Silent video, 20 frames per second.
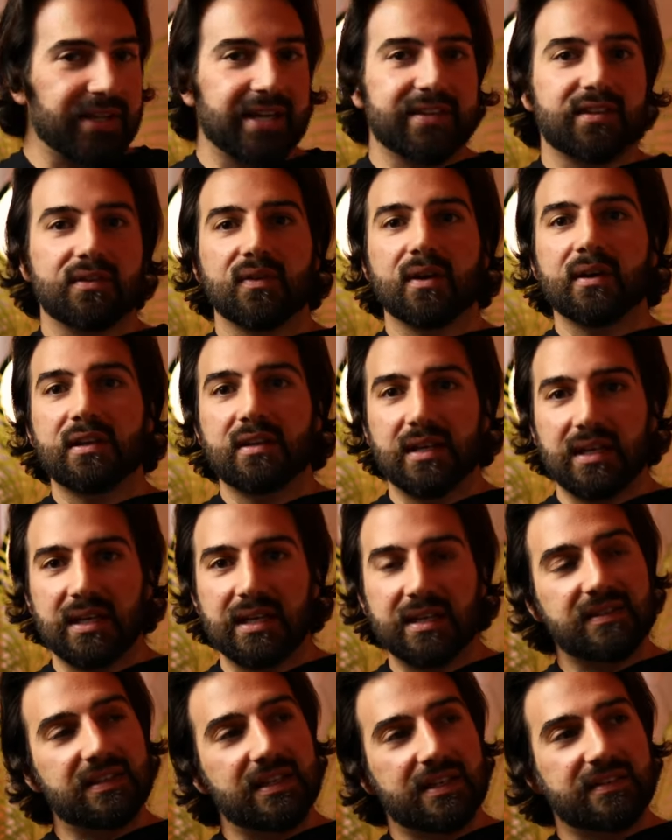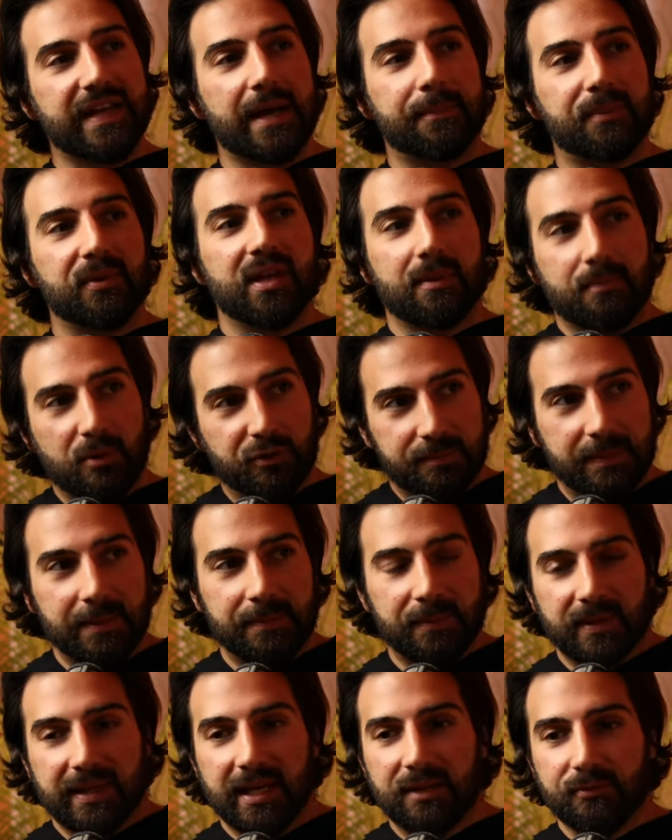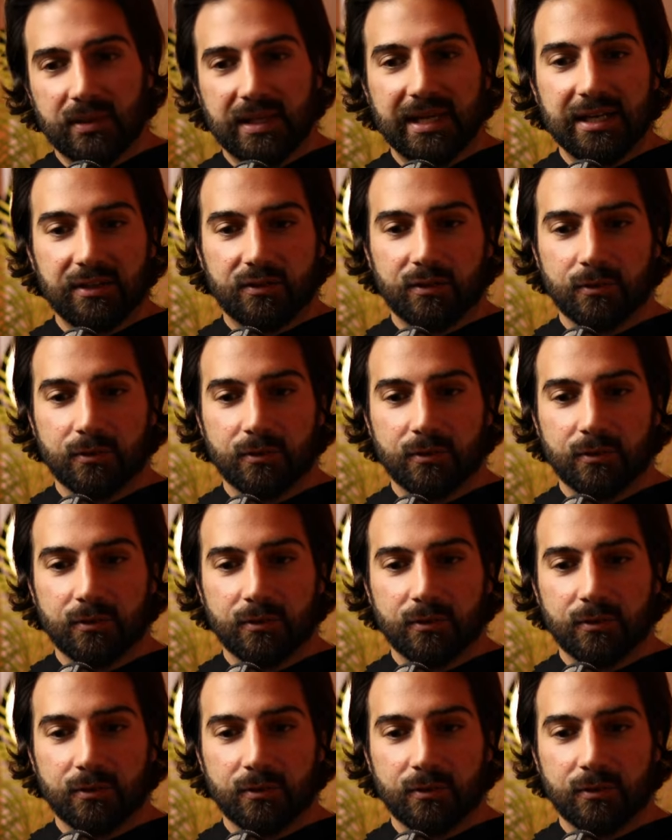That's a very easy example that most people can relate